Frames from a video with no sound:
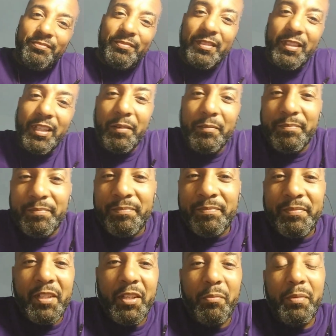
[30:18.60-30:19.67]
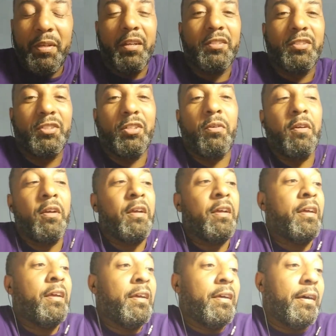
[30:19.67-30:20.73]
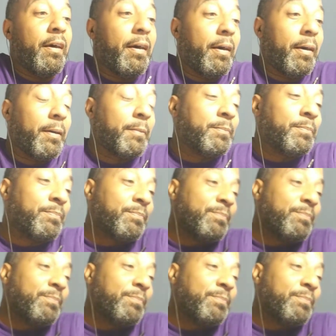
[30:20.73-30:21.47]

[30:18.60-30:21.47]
Yeah, he'll be on the show. Um,